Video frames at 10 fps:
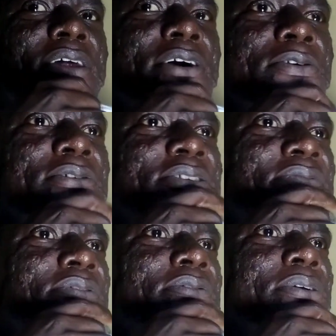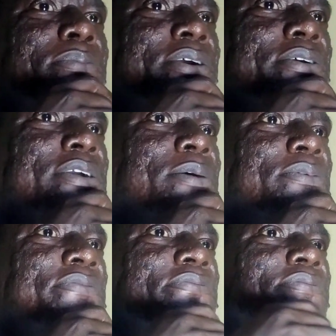without you. It's even in America
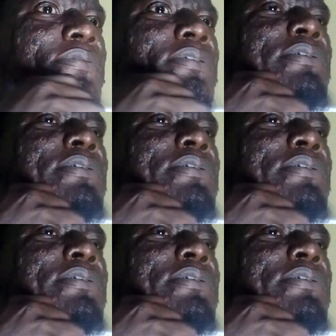with